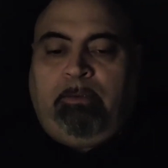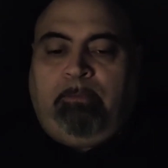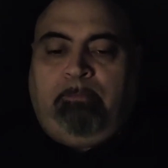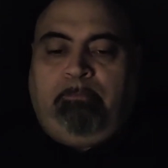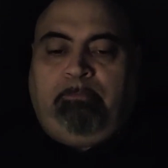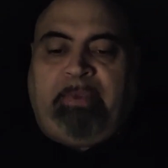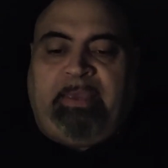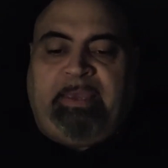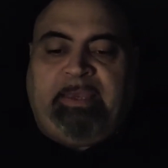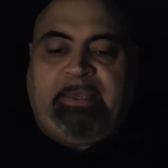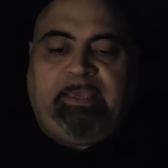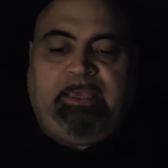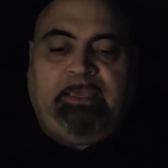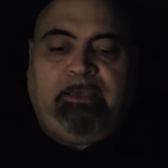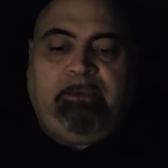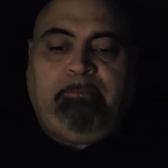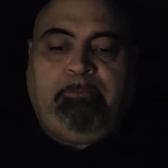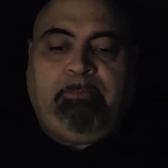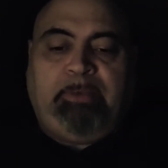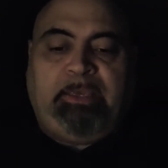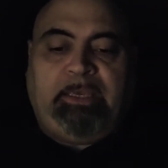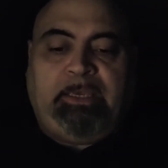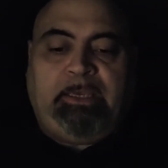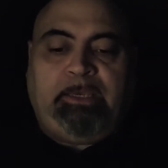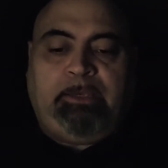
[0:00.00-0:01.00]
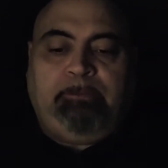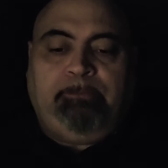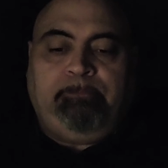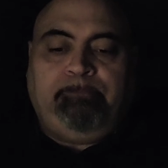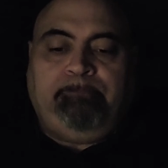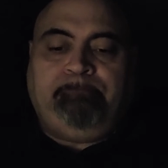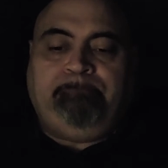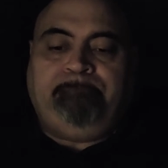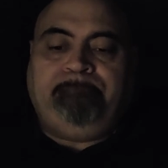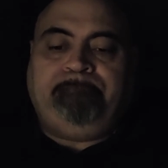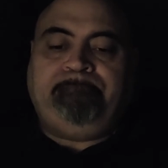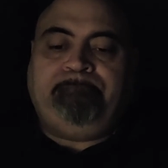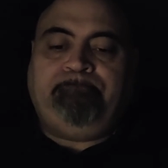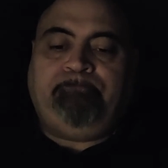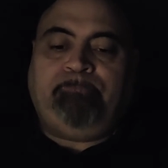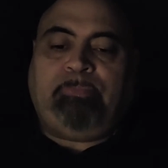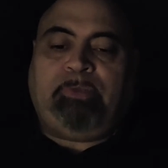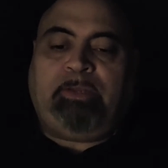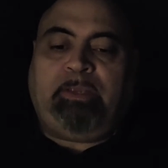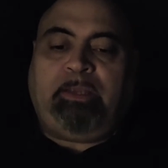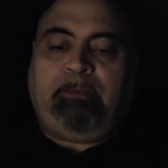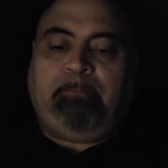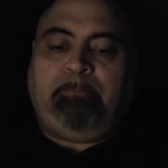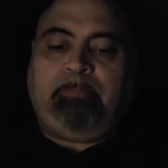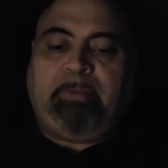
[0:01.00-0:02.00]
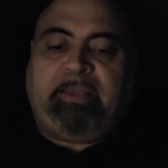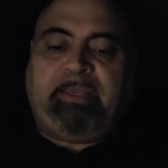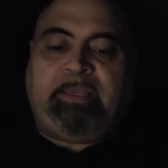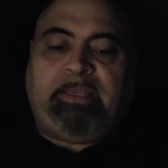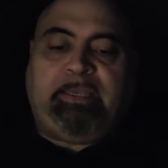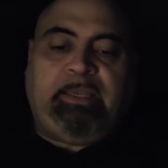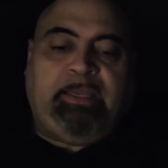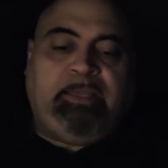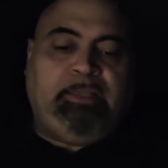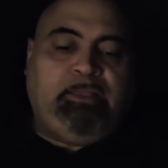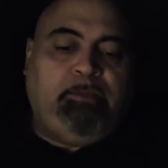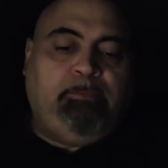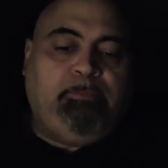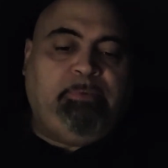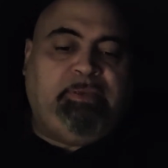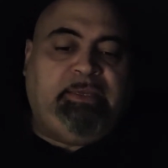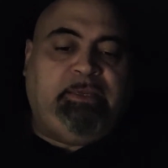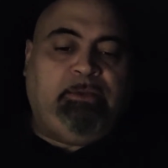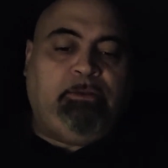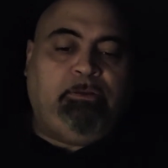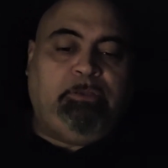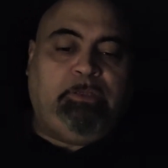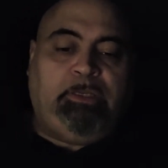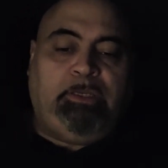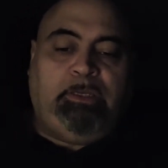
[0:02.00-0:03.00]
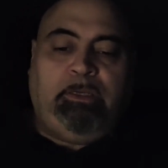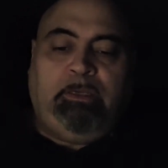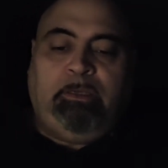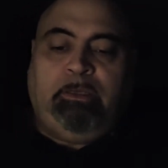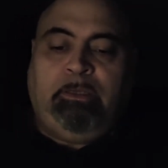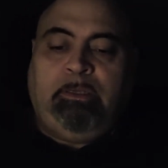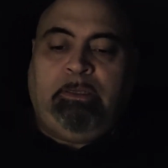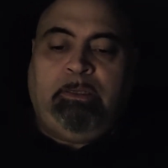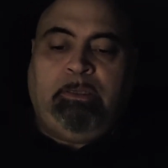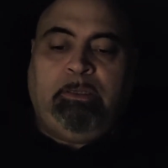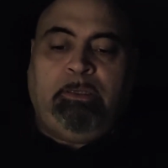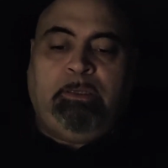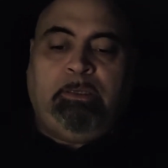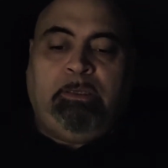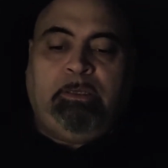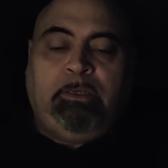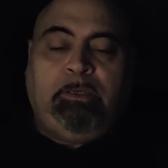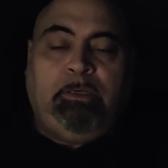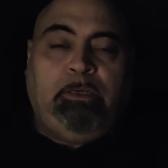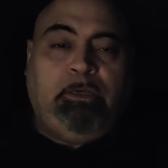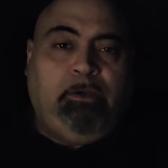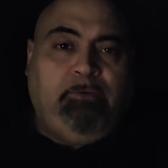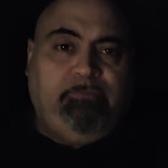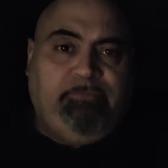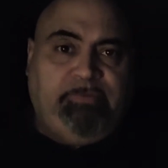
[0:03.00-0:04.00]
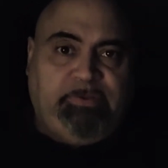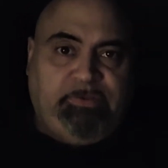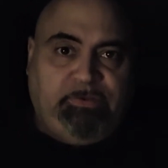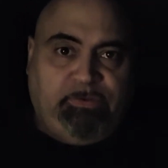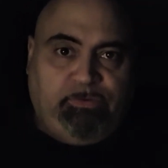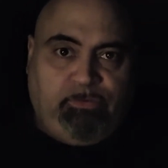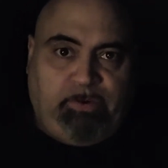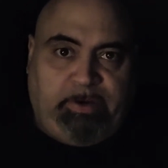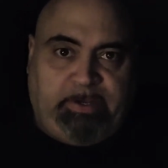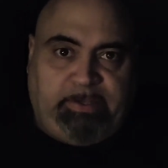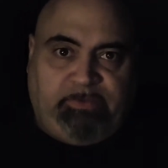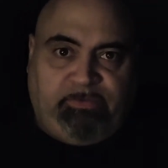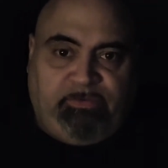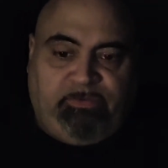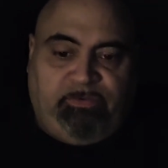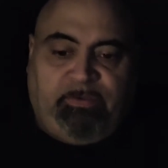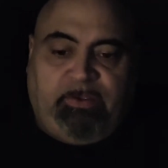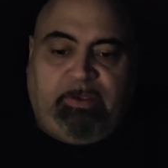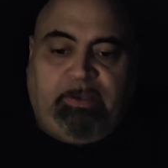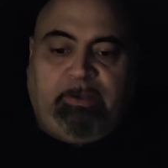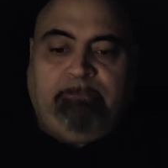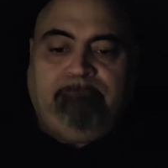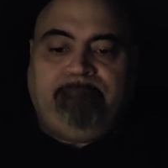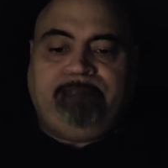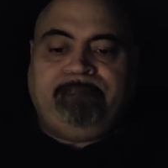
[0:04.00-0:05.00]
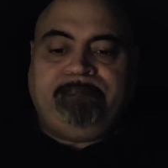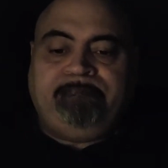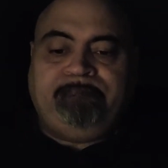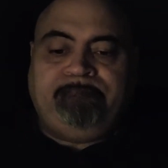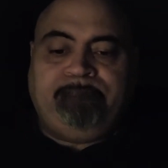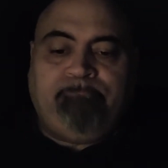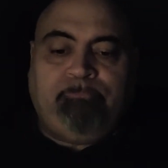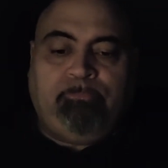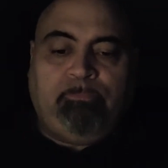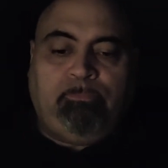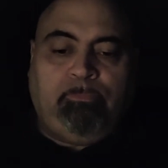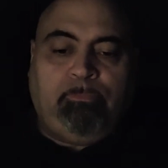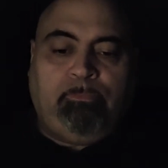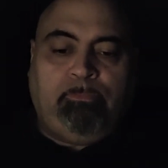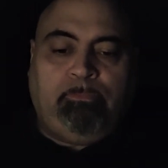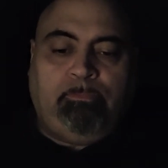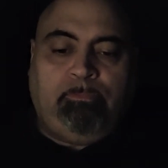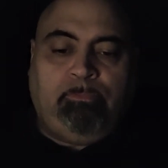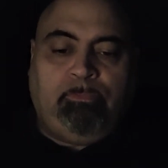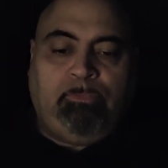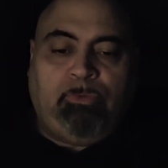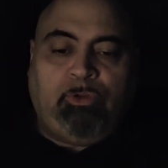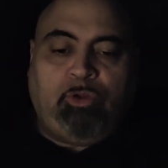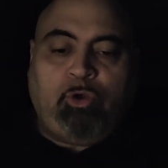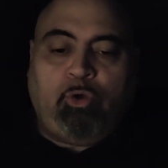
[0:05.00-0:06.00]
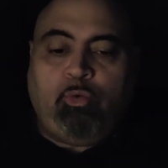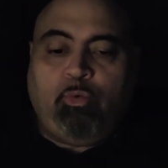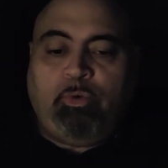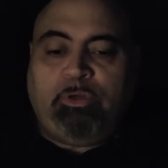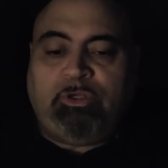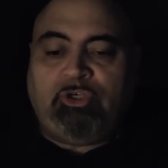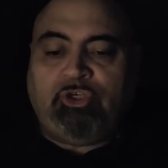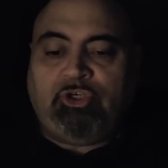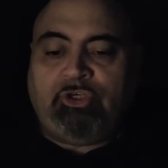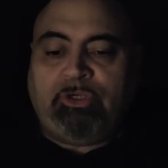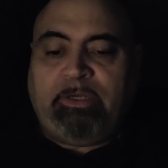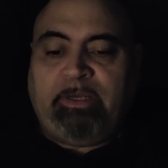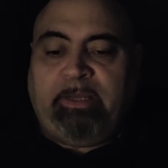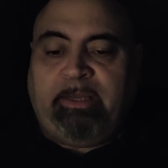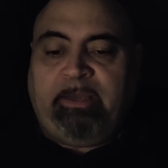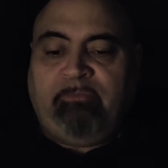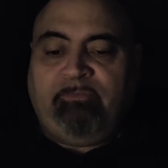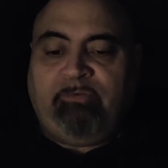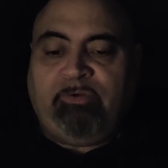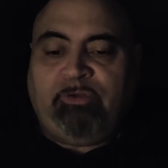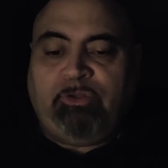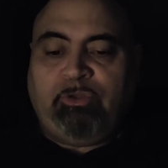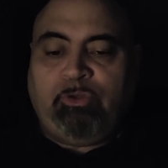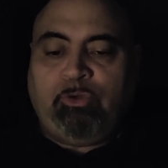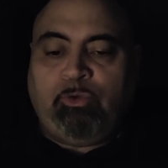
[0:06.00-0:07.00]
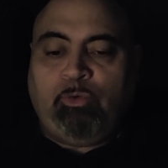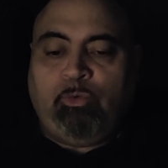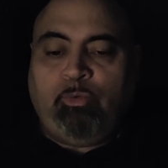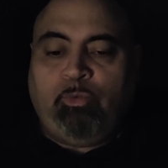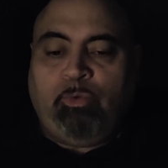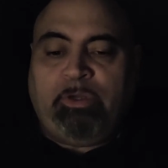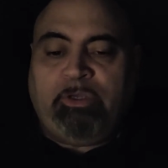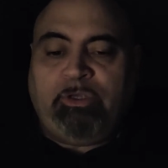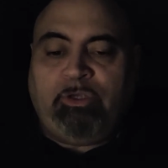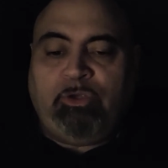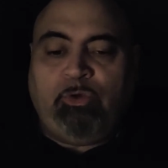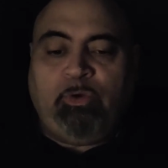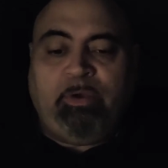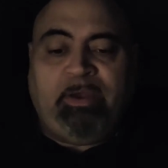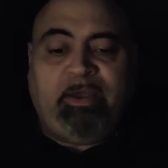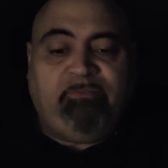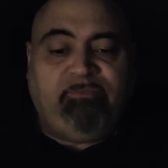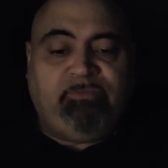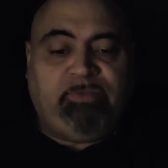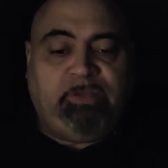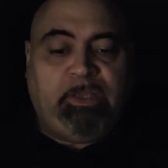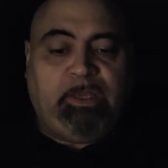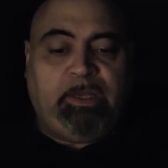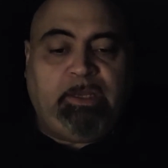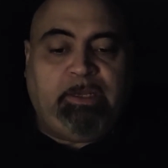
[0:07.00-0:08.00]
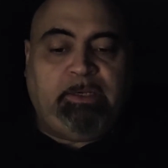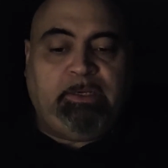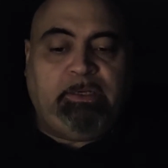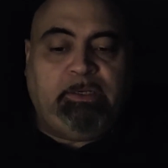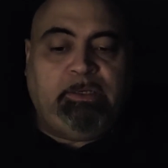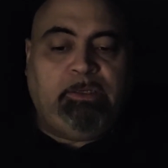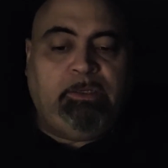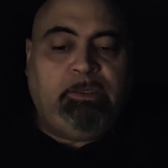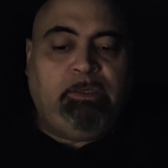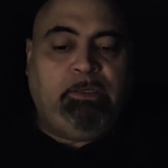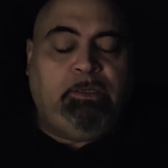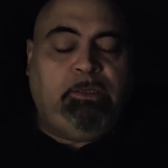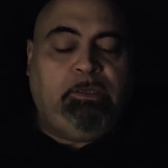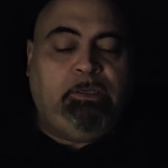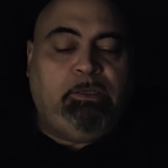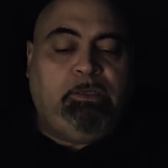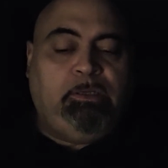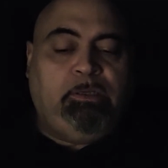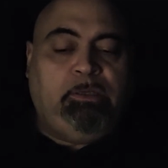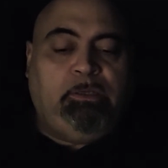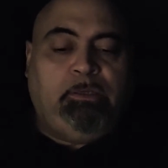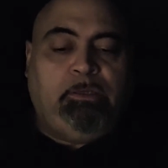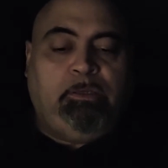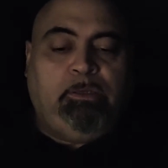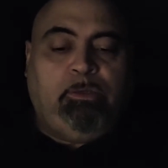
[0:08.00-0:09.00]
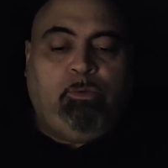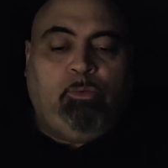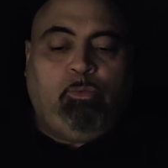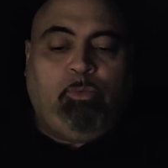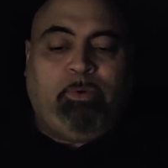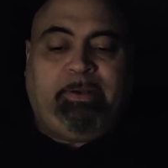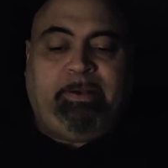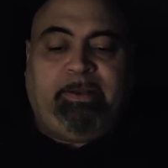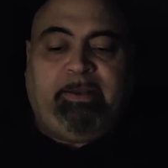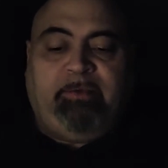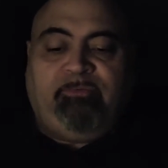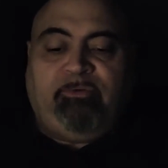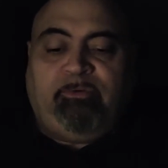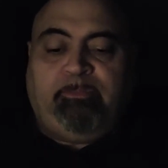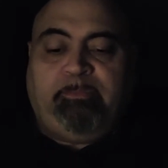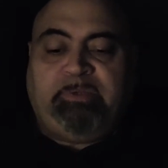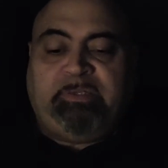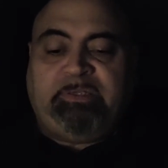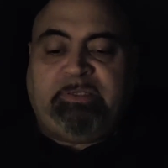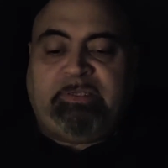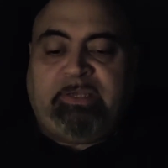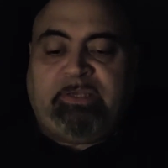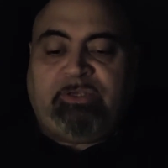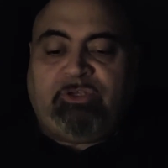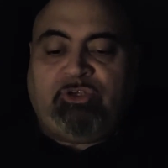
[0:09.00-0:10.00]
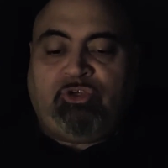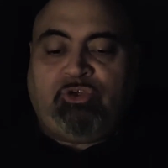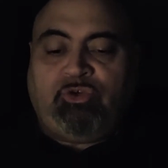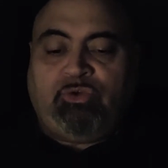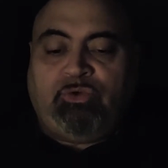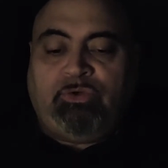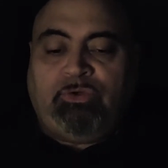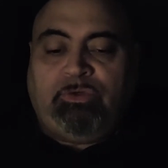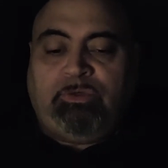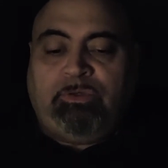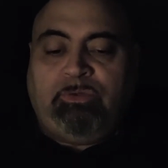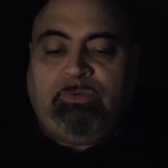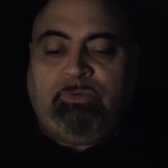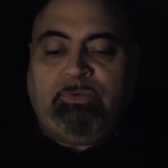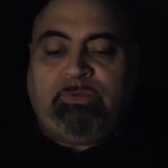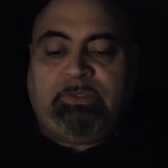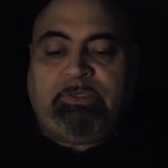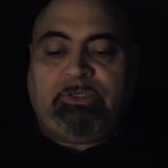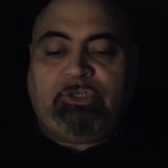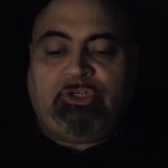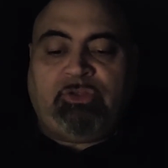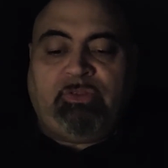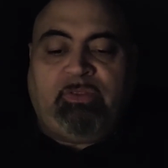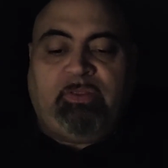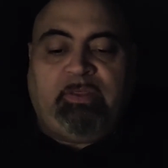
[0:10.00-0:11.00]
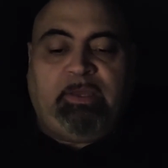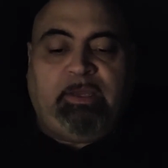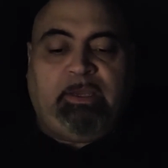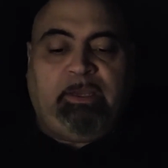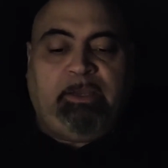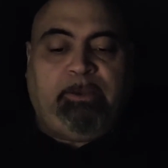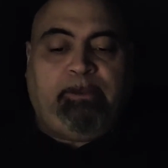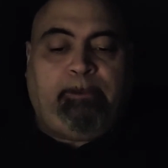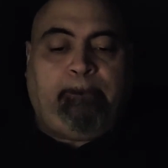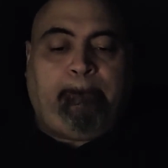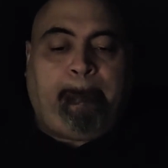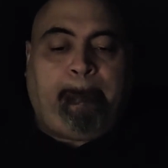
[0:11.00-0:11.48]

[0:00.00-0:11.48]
"Making me and my kingdom guilty of this great sin. No one should ever do what you have done. Whatever possessed you to do such a thing?"